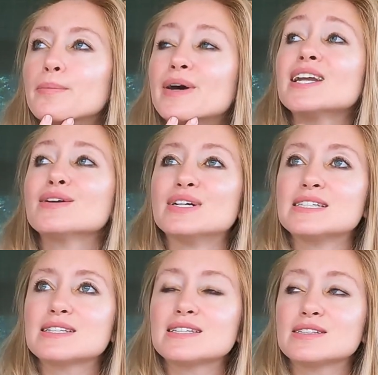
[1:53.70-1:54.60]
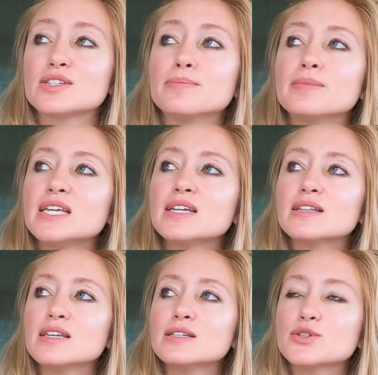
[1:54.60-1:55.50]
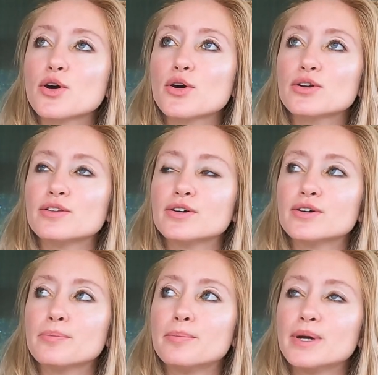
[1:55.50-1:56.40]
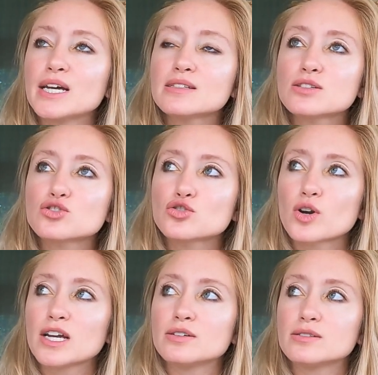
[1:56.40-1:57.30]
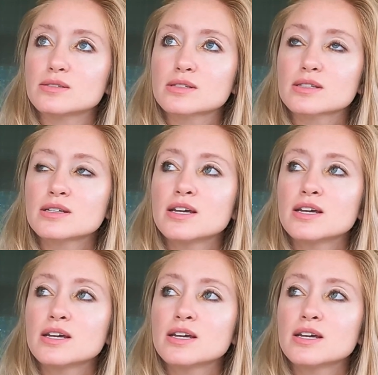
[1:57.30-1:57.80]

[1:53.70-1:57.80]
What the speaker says: But anyways, to me, these are the best trails